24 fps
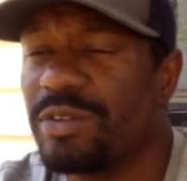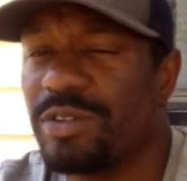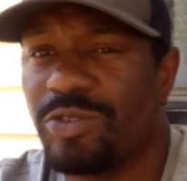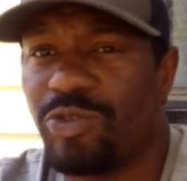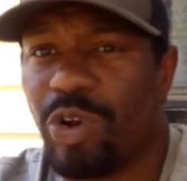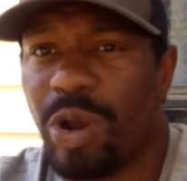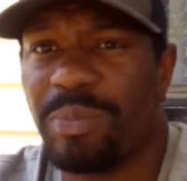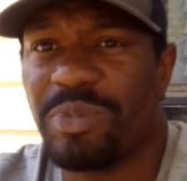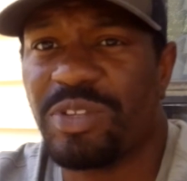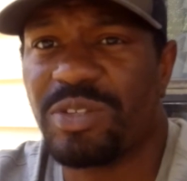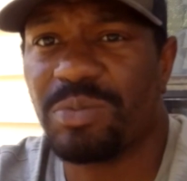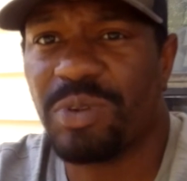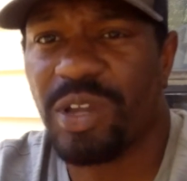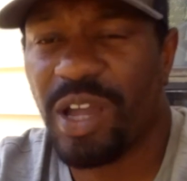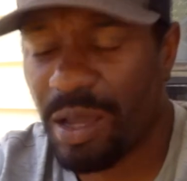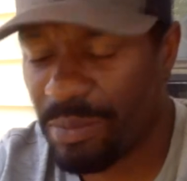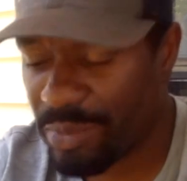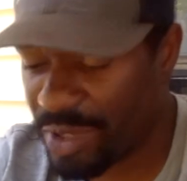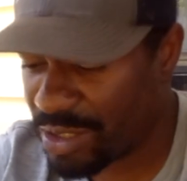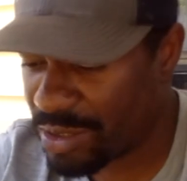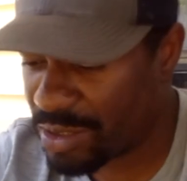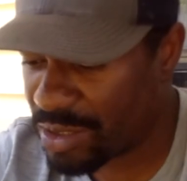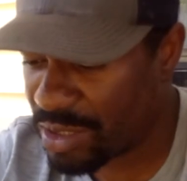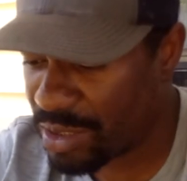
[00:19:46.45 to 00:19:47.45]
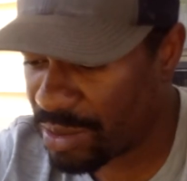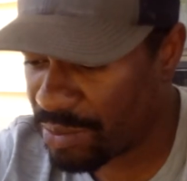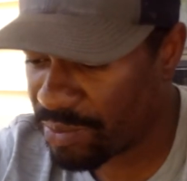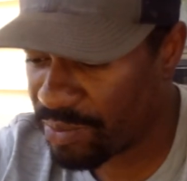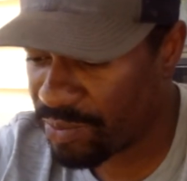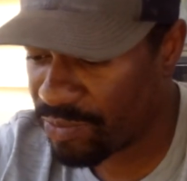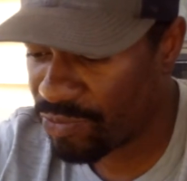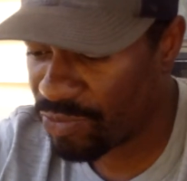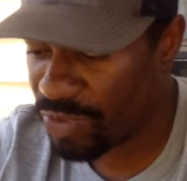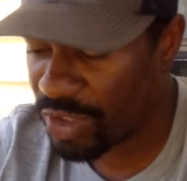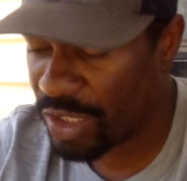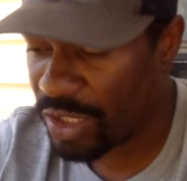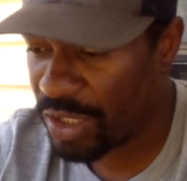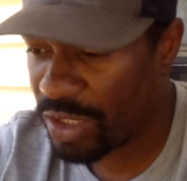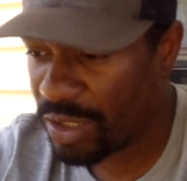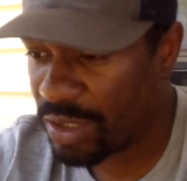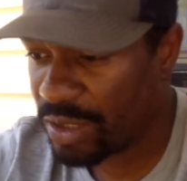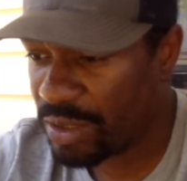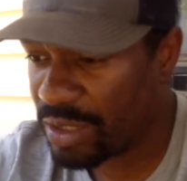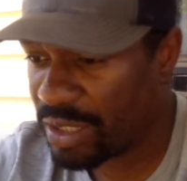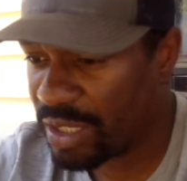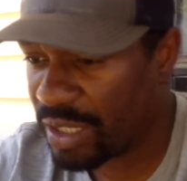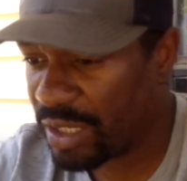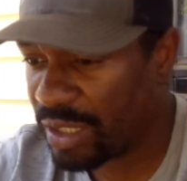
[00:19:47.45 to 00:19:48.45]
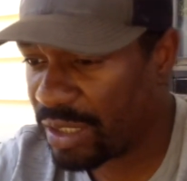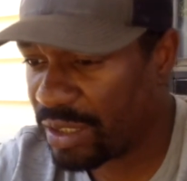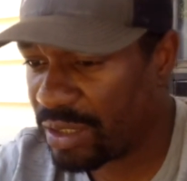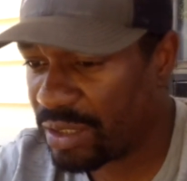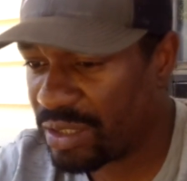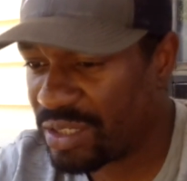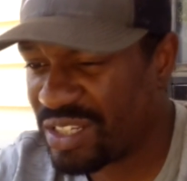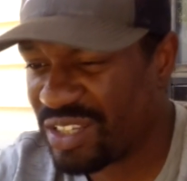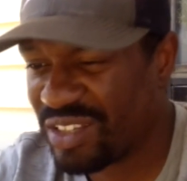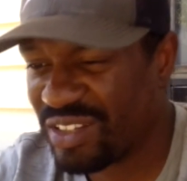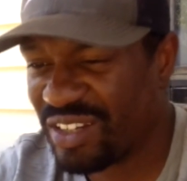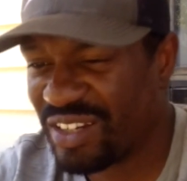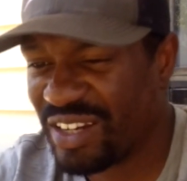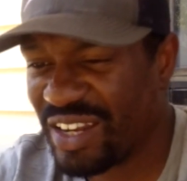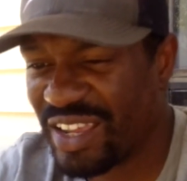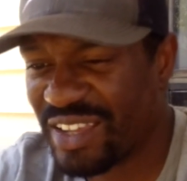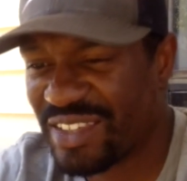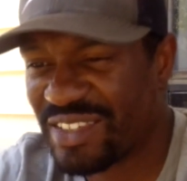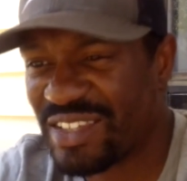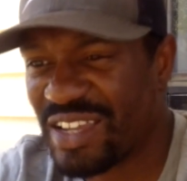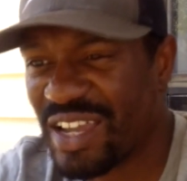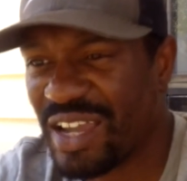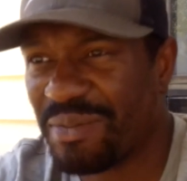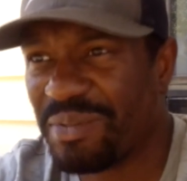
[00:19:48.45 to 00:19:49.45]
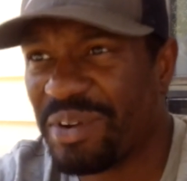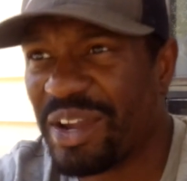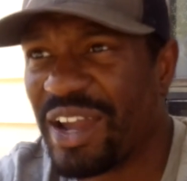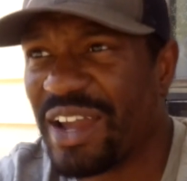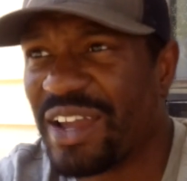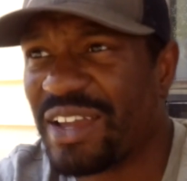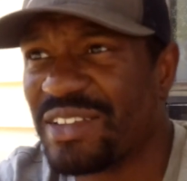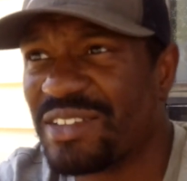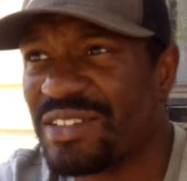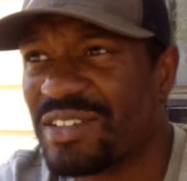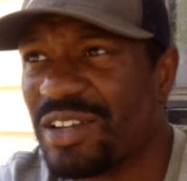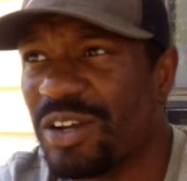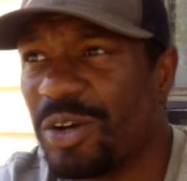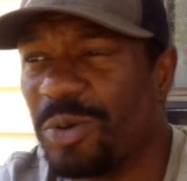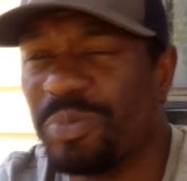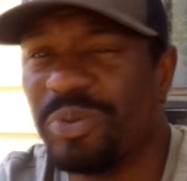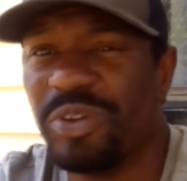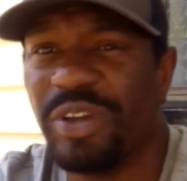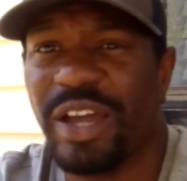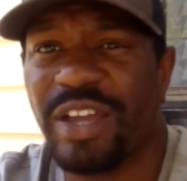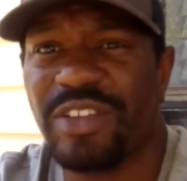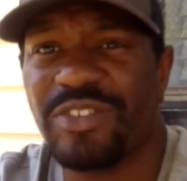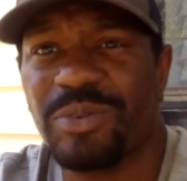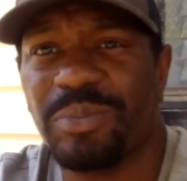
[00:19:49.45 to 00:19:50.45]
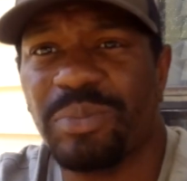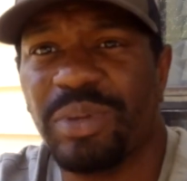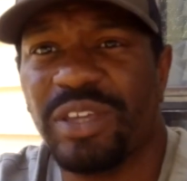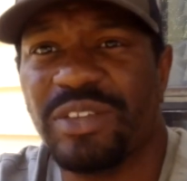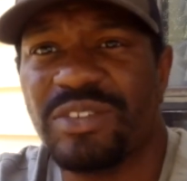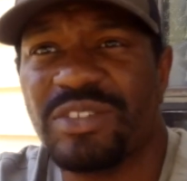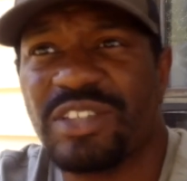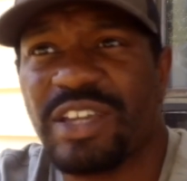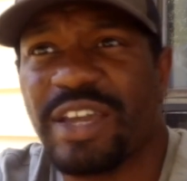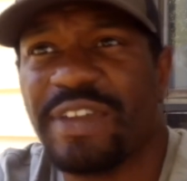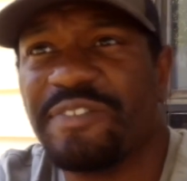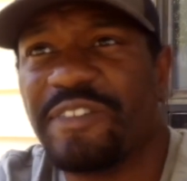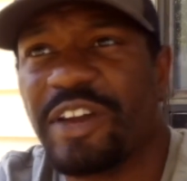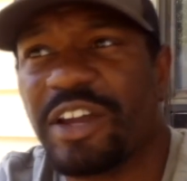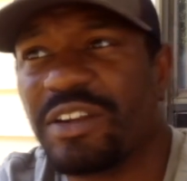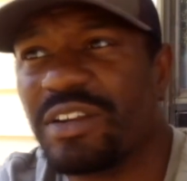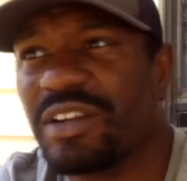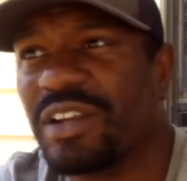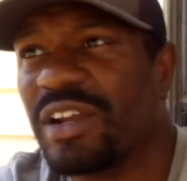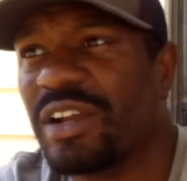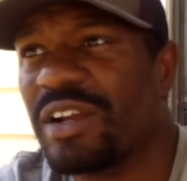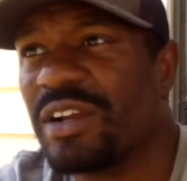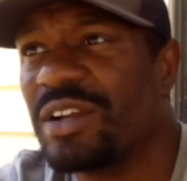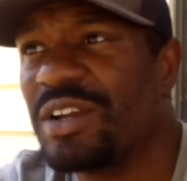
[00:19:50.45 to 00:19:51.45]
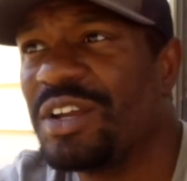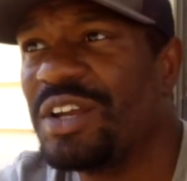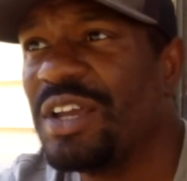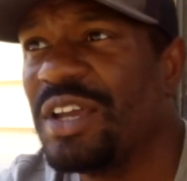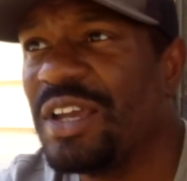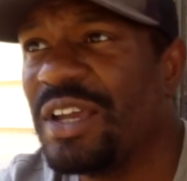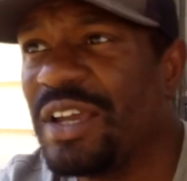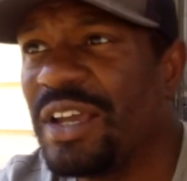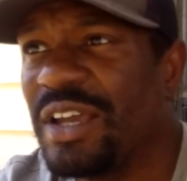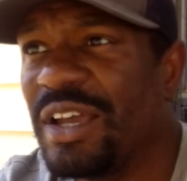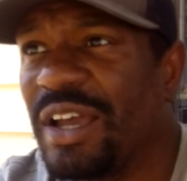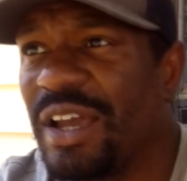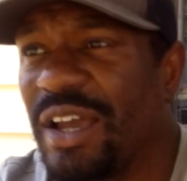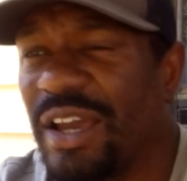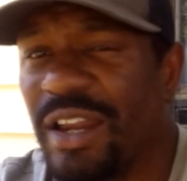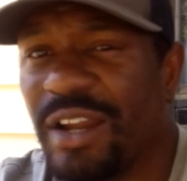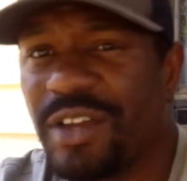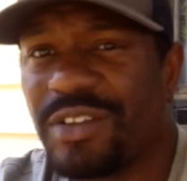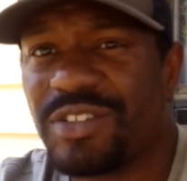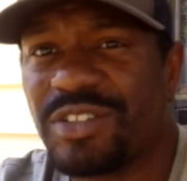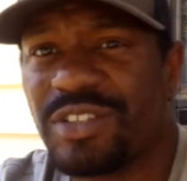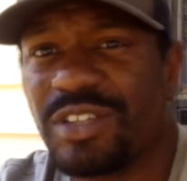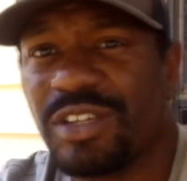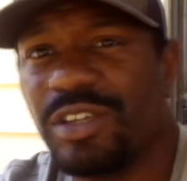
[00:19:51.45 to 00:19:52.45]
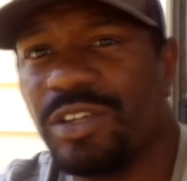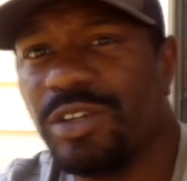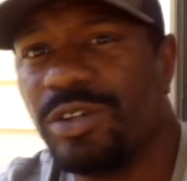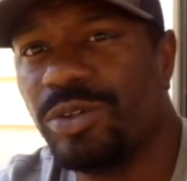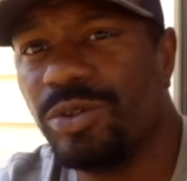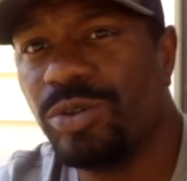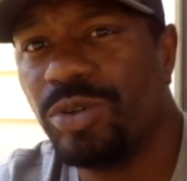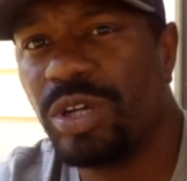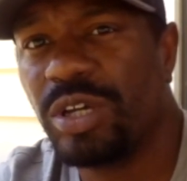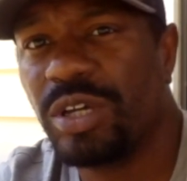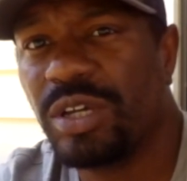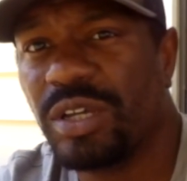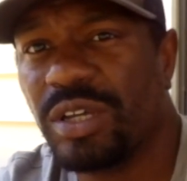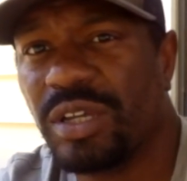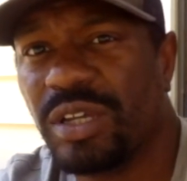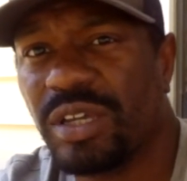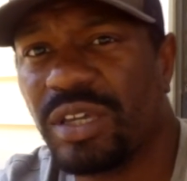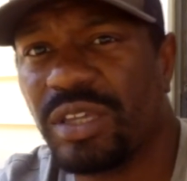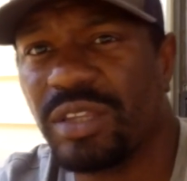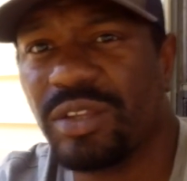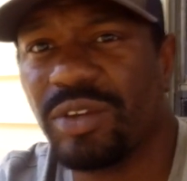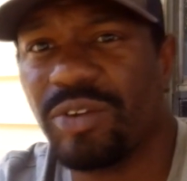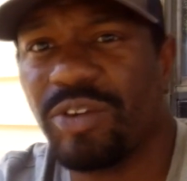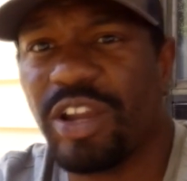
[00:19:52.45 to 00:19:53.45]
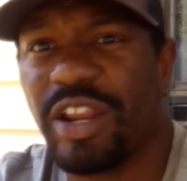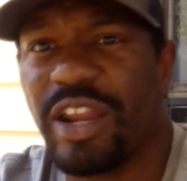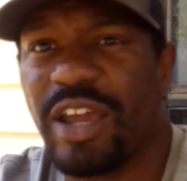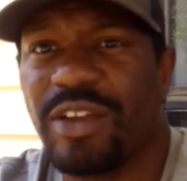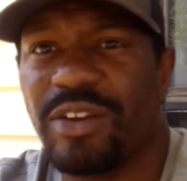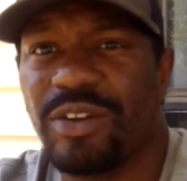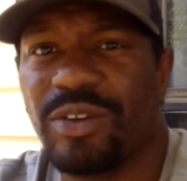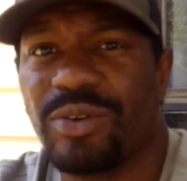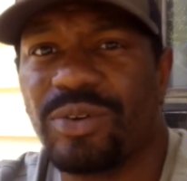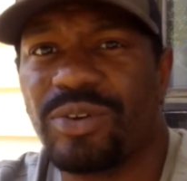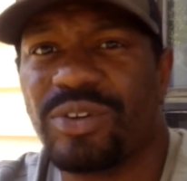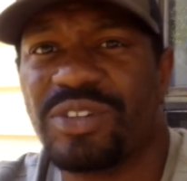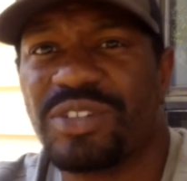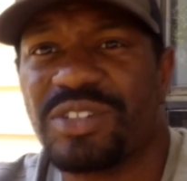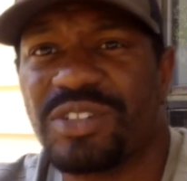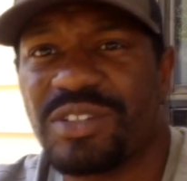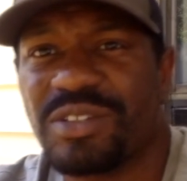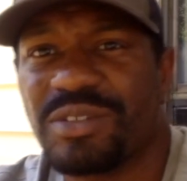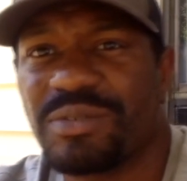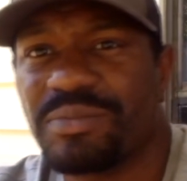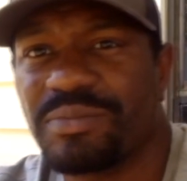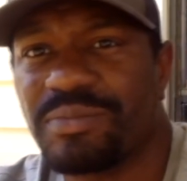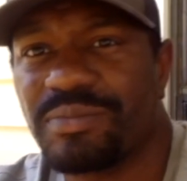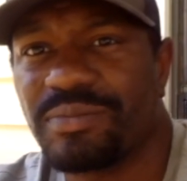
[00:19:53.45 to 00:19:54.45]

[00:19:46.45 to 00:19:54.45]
drop me some comments. And until the next time, guys, hope you guys are being safe out there. And I'll see you in the great outdoors.